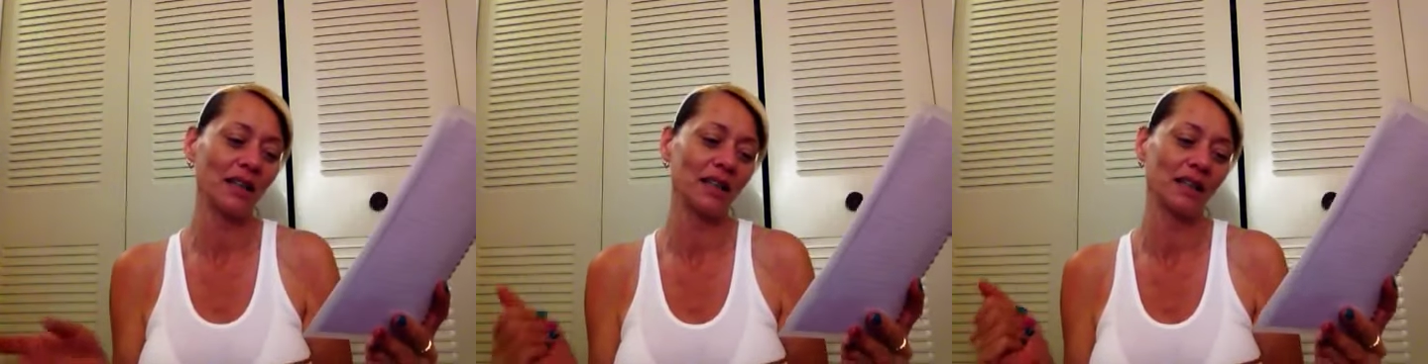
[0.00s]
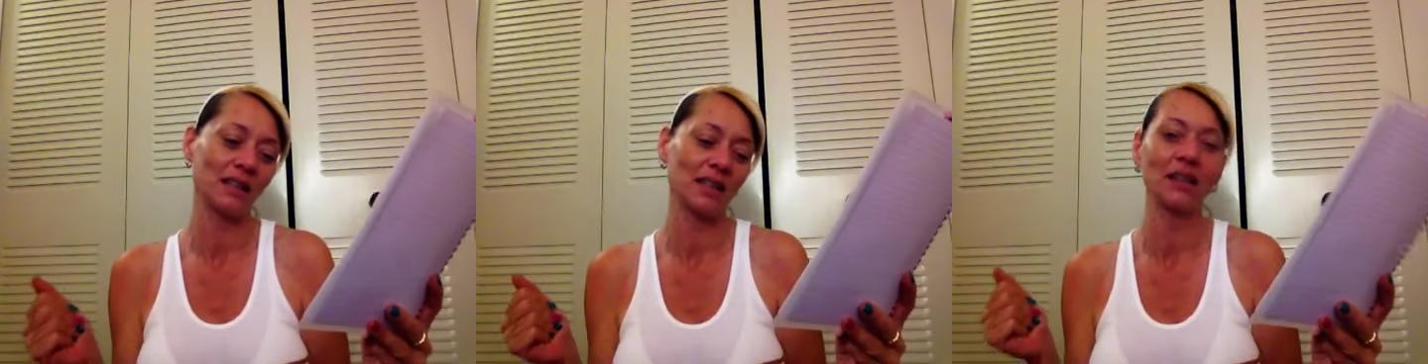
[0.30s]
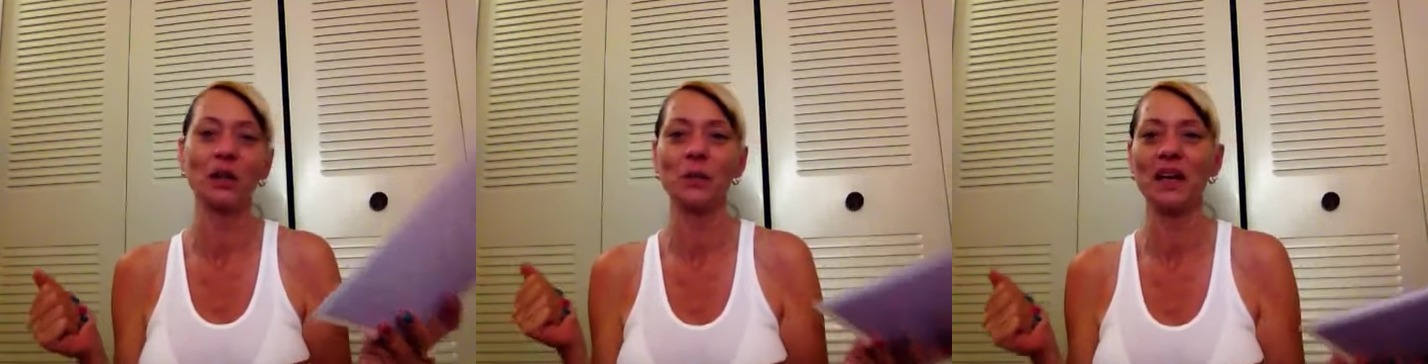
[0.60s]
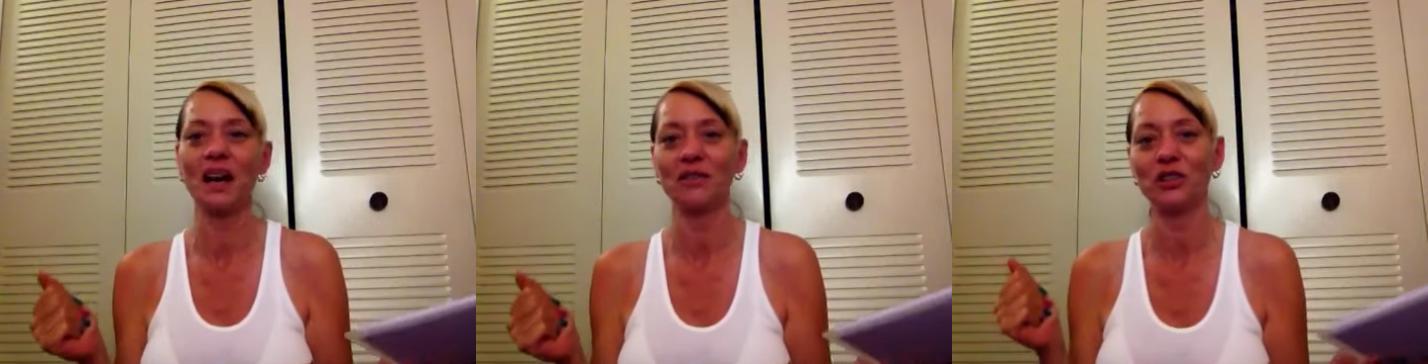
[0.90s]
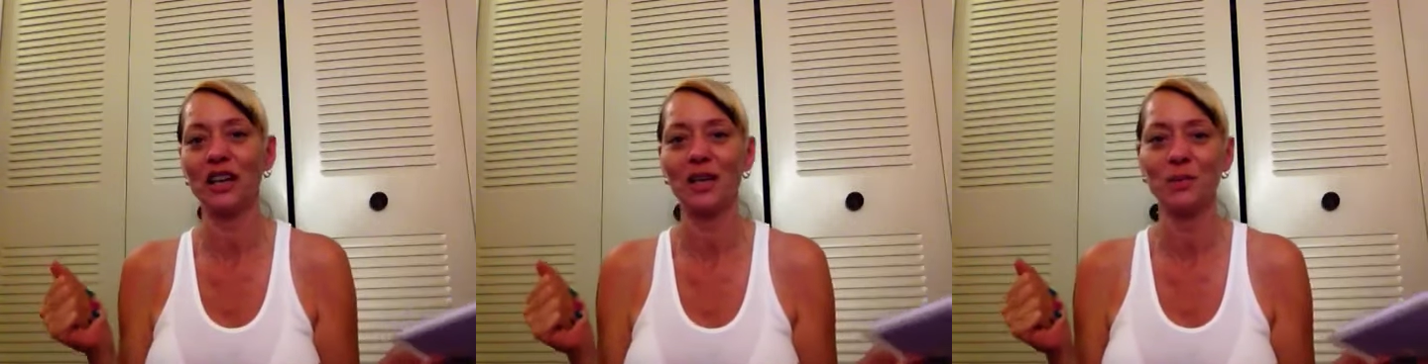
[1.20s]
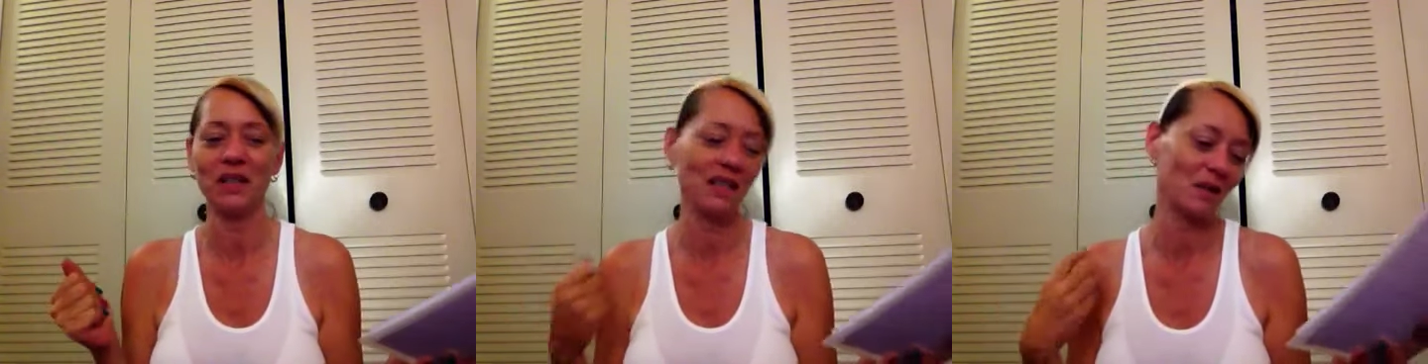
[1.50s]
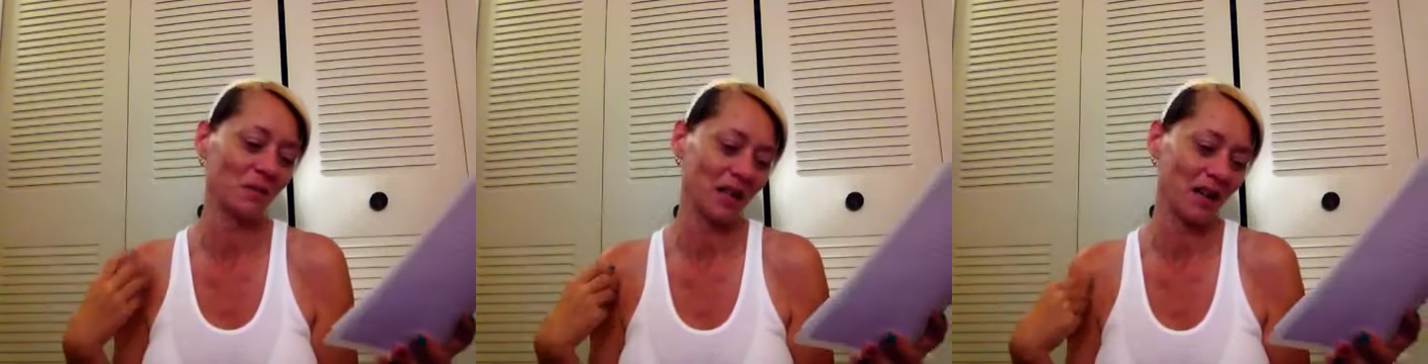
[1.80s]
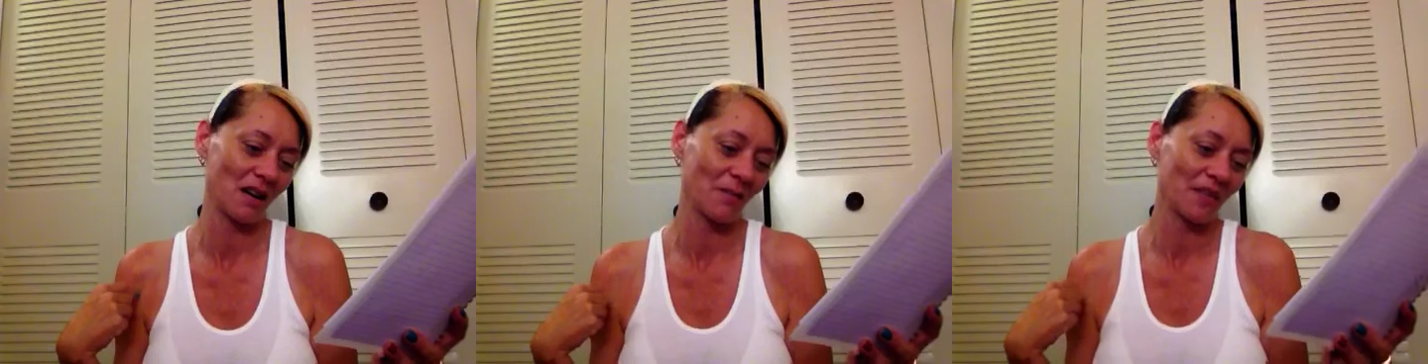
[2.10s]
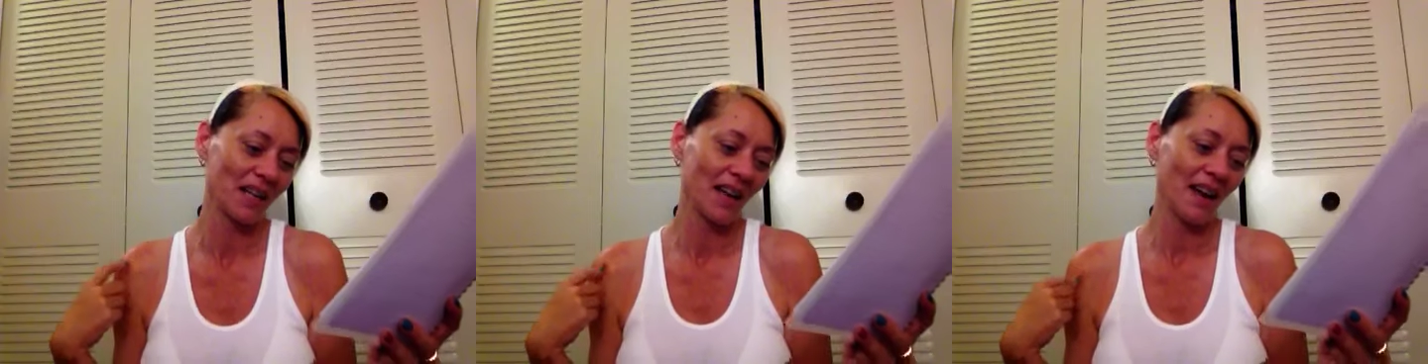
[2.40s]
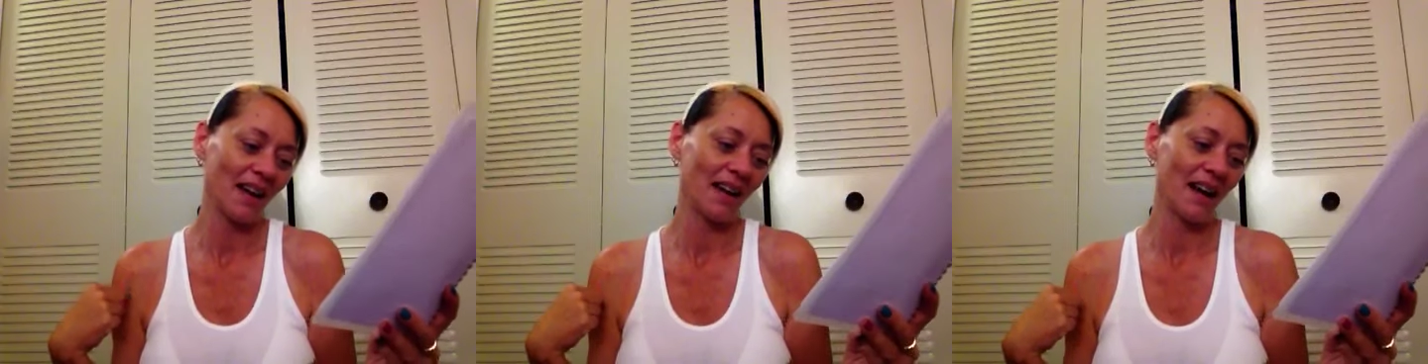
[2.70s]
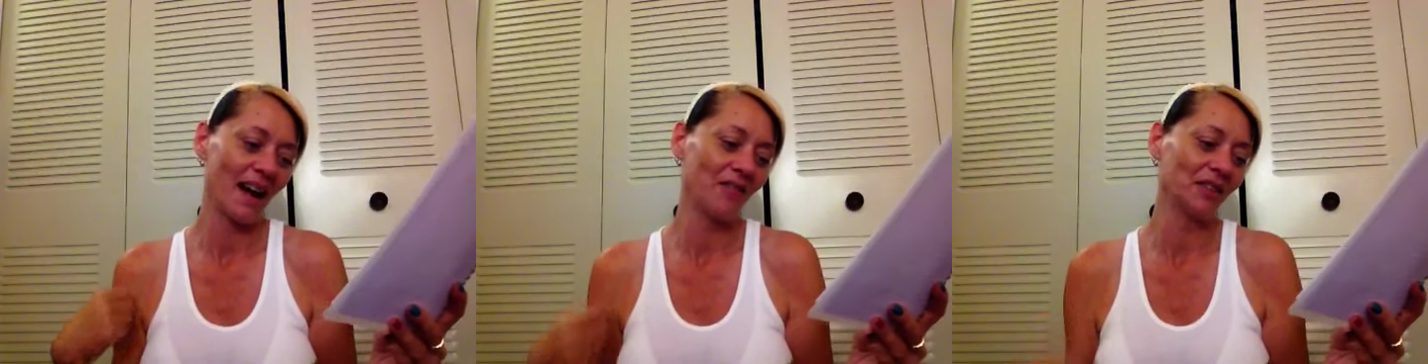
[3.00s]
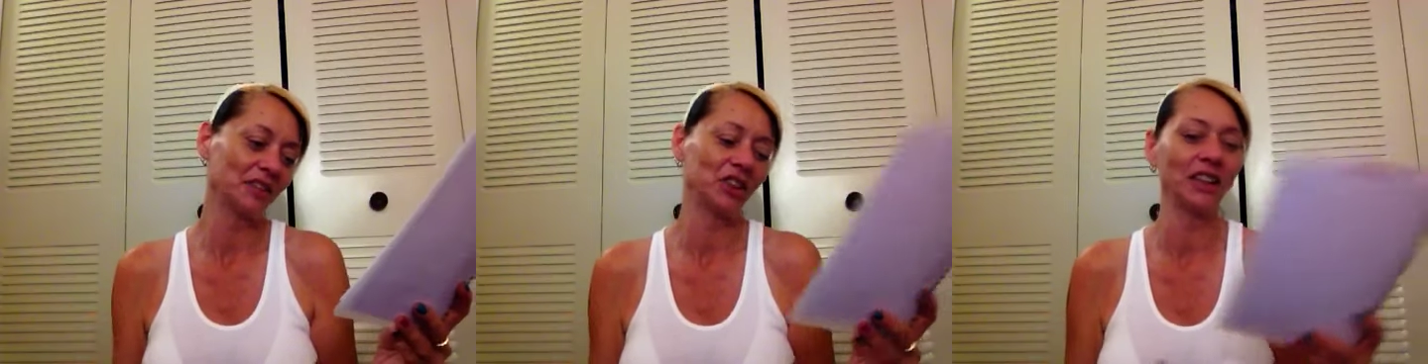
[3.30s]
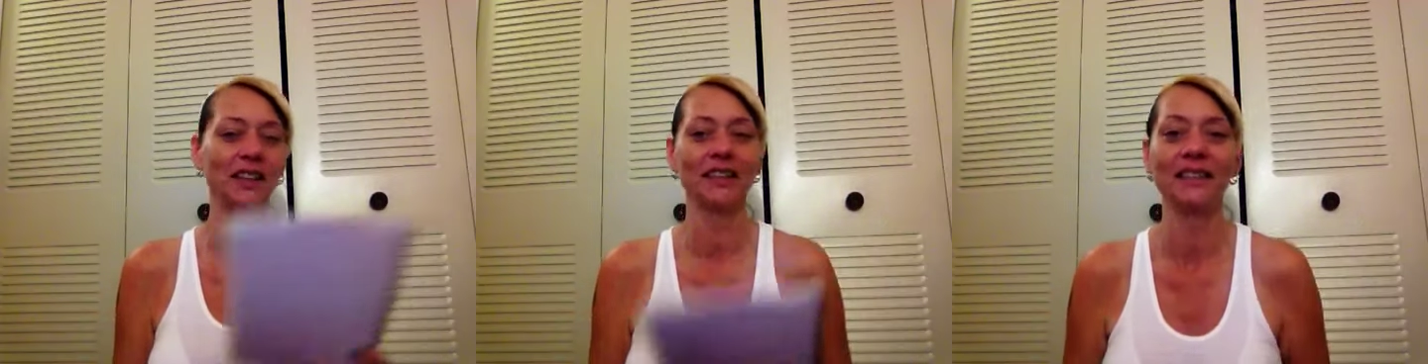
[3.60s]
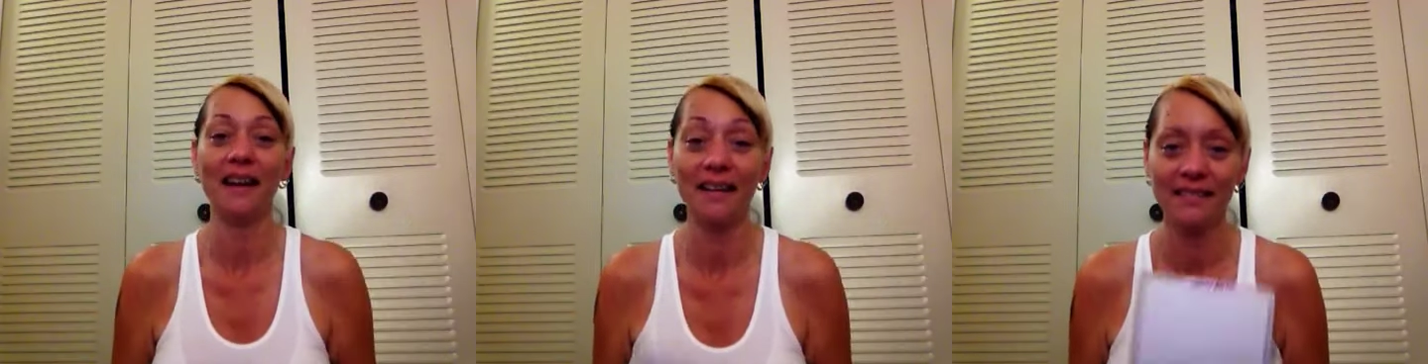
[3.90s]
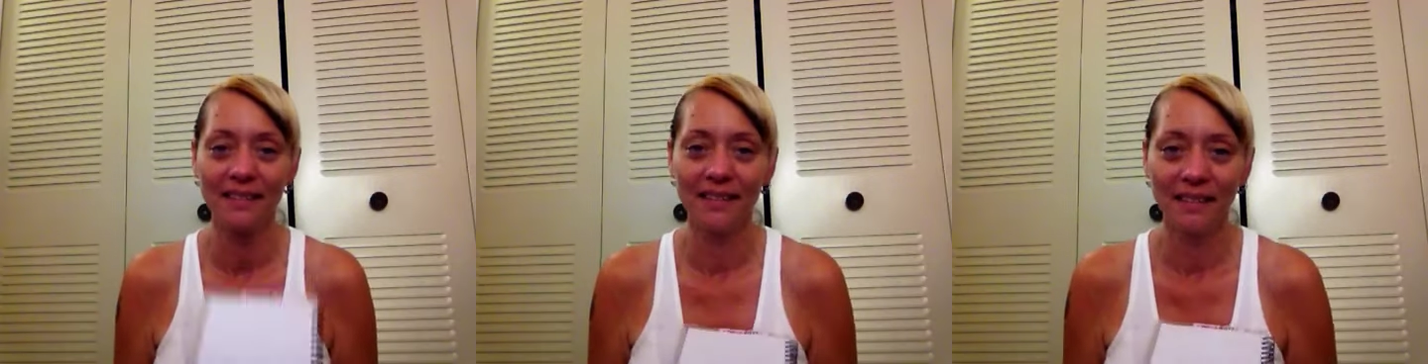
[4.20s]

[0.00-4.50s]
It is a little bit after eight P M here. And I haven't cheated yet,